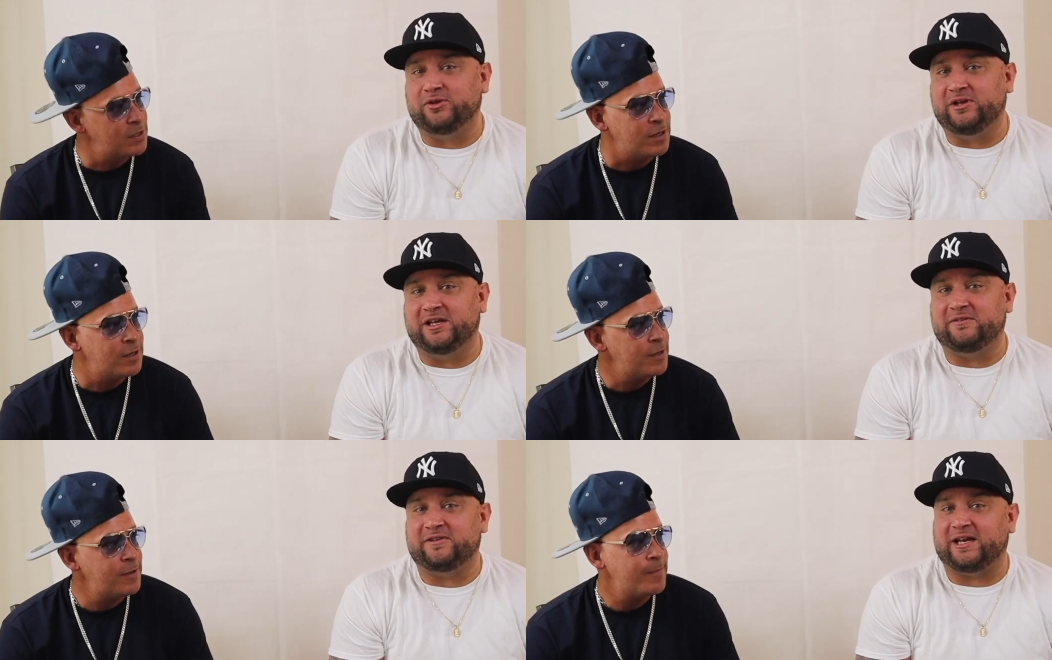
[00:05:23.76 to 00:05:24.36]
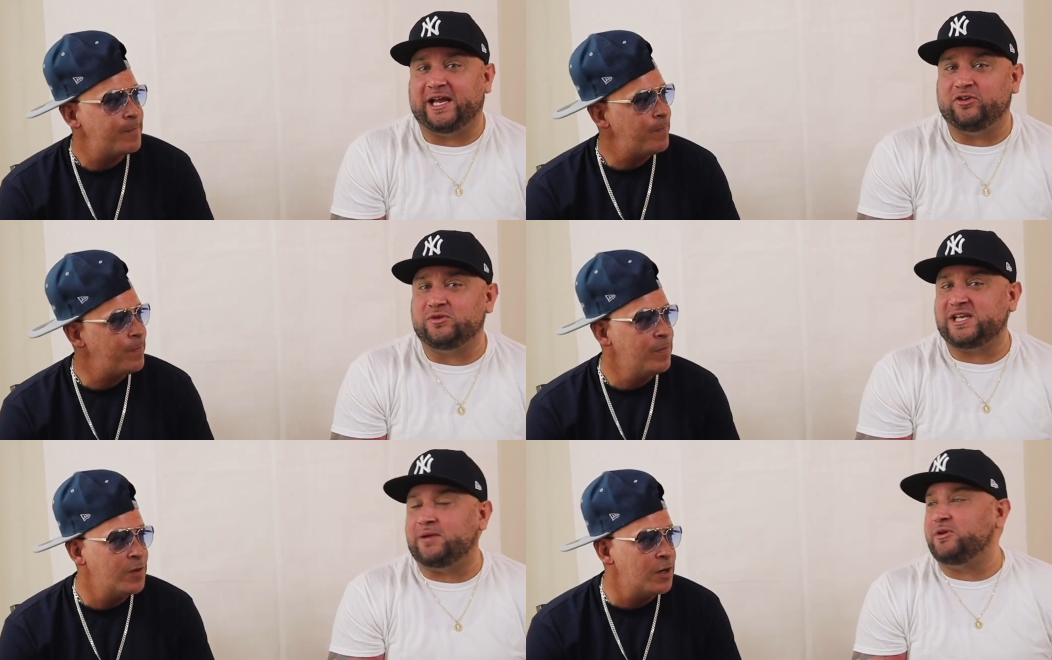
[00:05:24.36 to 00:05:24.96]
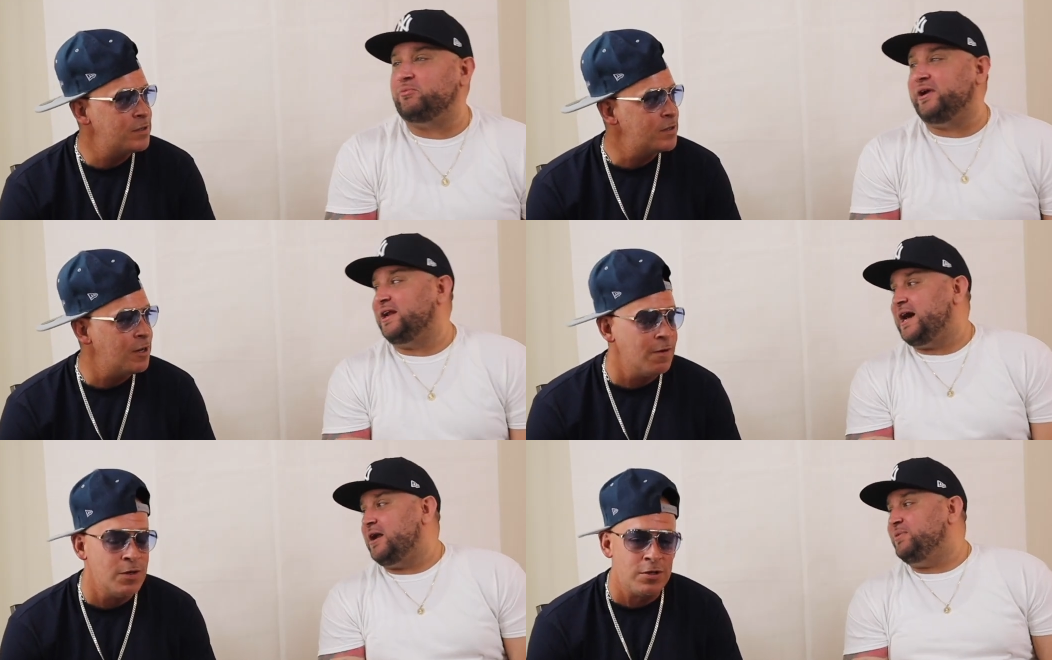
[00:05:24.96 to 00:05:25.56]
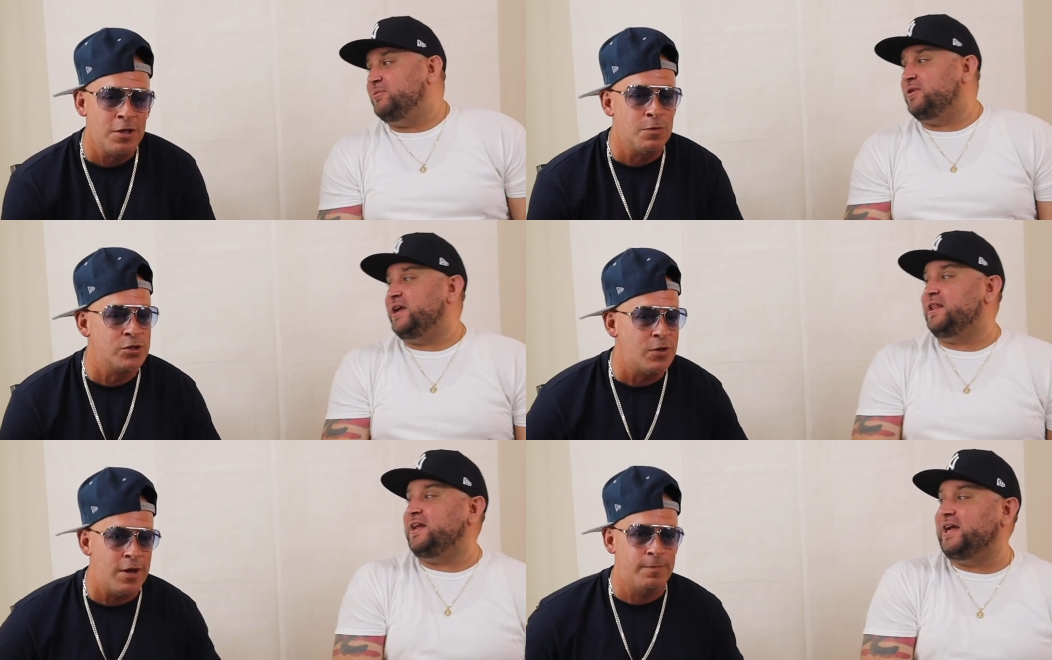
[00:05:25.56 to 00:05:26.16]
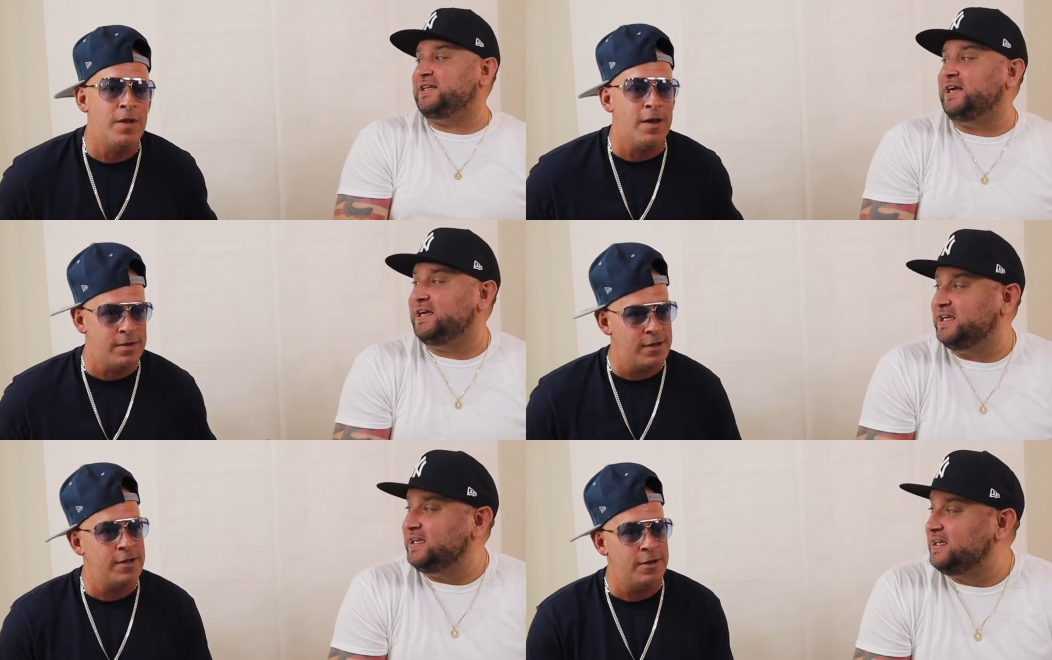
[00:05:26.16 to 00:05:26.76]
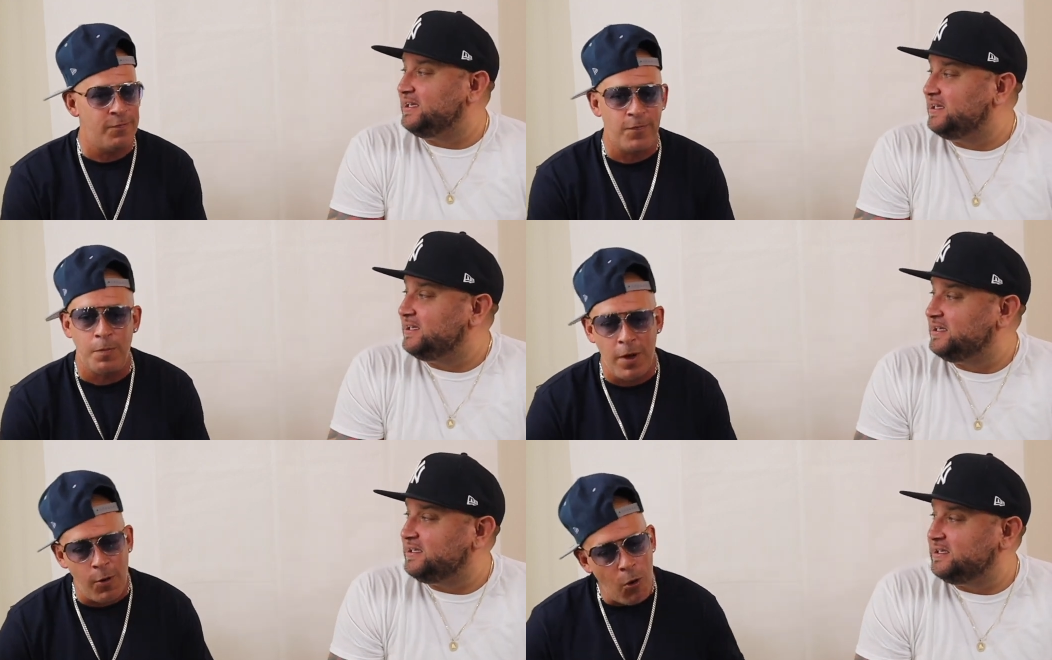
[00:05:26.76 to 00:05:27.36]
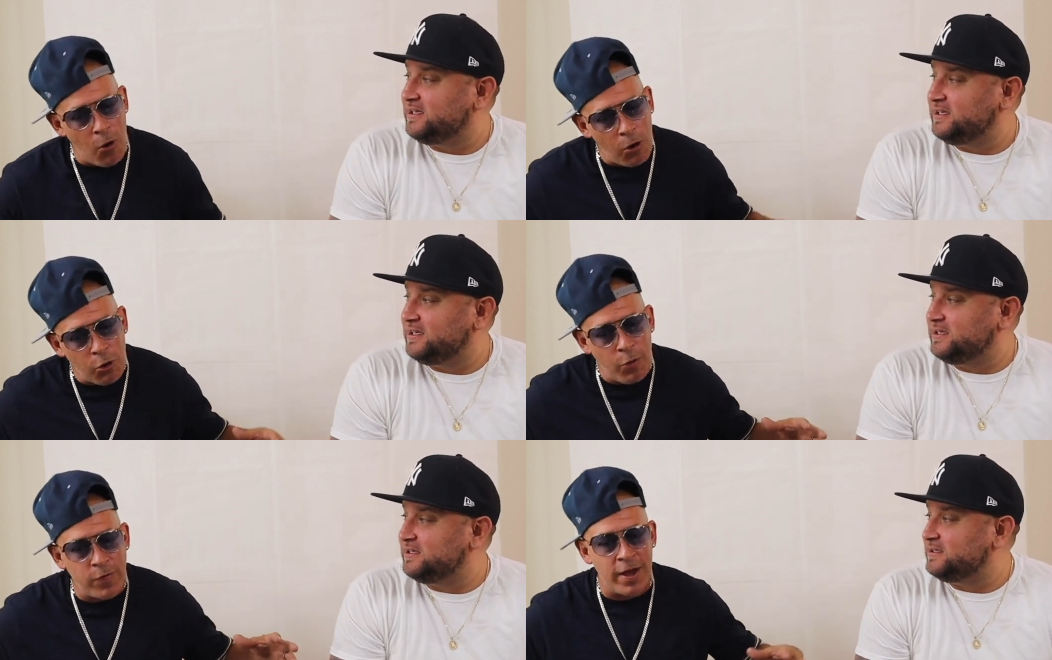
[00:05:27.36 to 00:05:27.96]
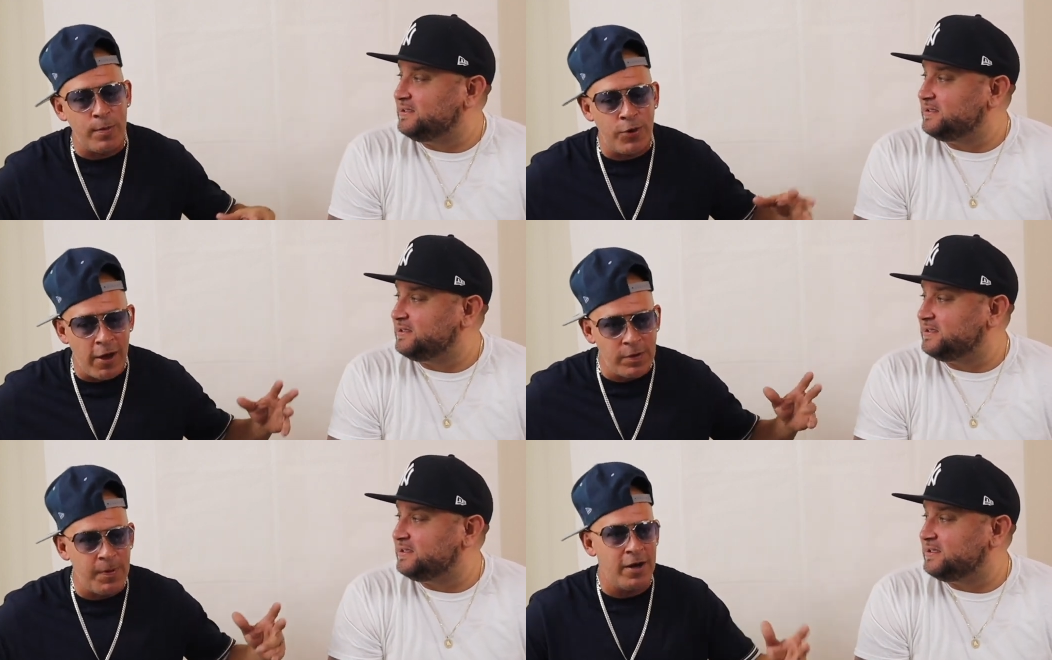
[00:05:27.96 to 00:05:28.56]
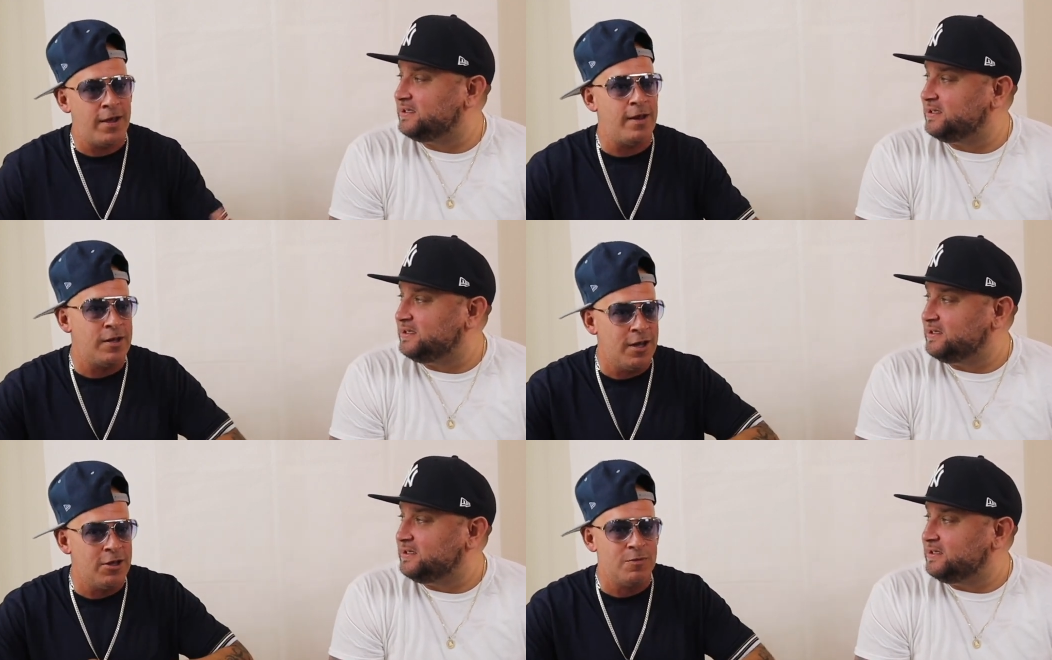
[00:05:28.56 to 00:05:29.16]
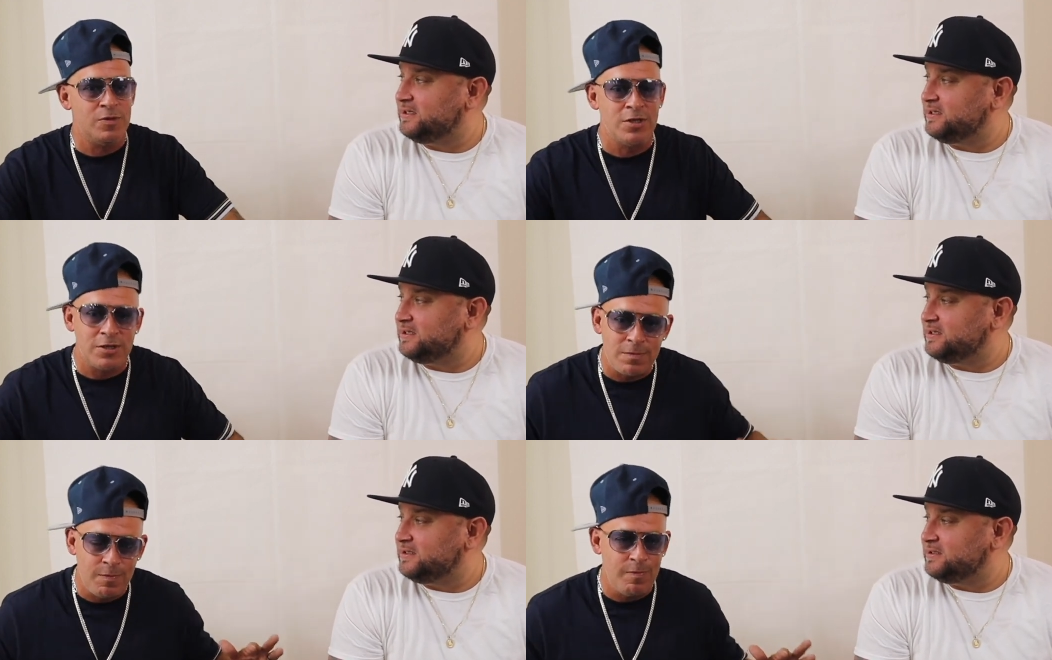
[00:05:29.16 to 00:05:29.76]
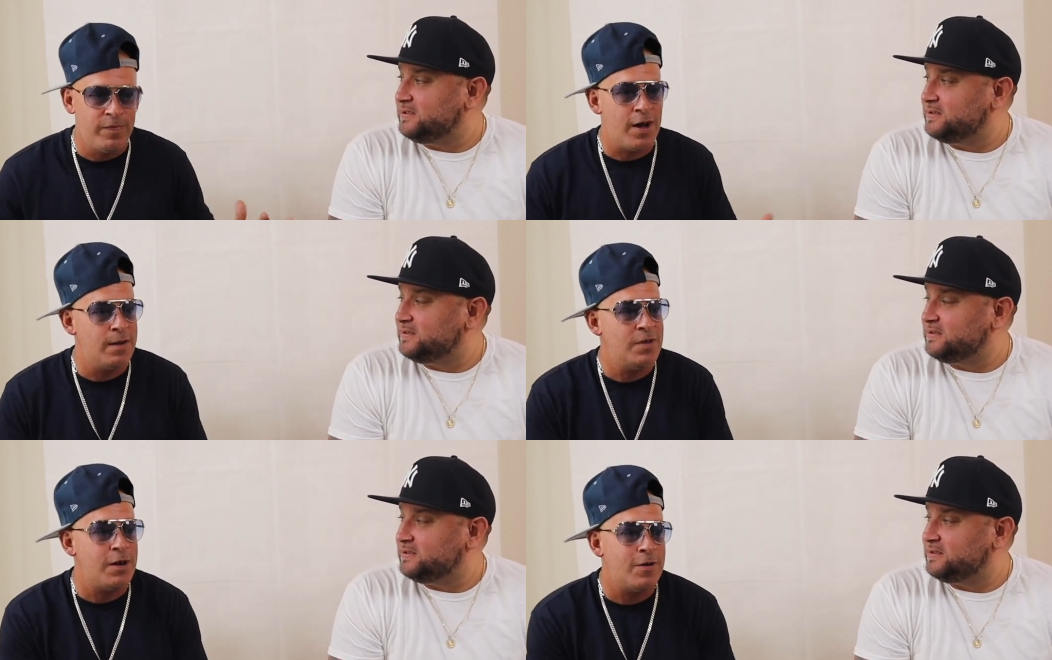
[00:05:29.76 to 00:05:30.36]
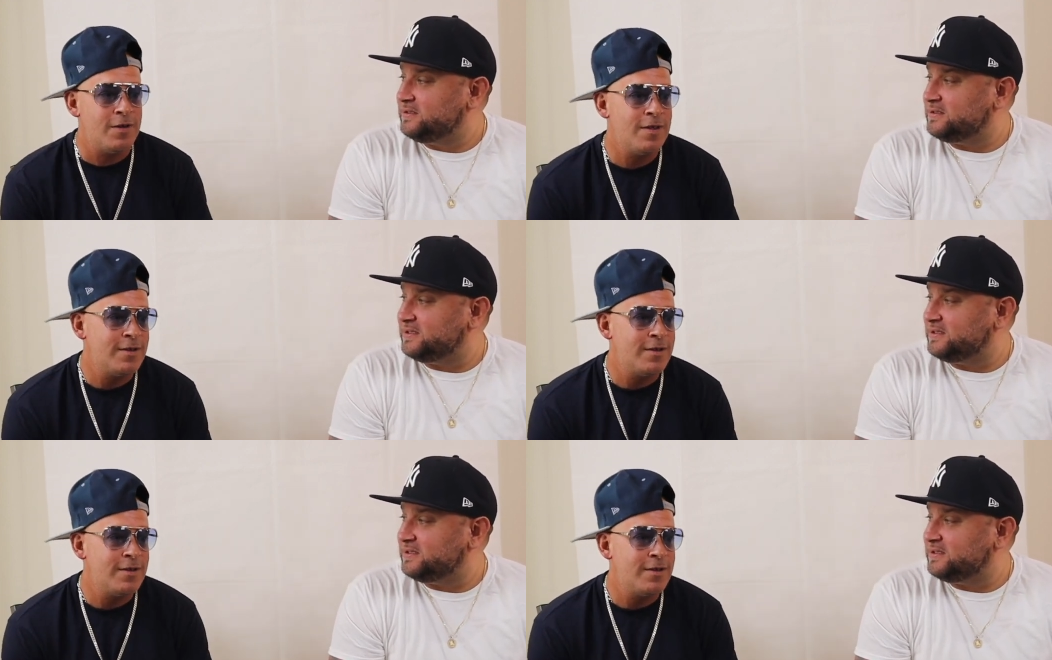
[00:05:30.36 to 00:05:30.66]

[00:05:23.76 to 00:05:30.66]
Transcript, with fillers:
Speaker 1: no, the beauty of it. Like you was able no, to bring a lot of people was together on, like that. And, and from all over Amboy, everybody came together and just vibed out.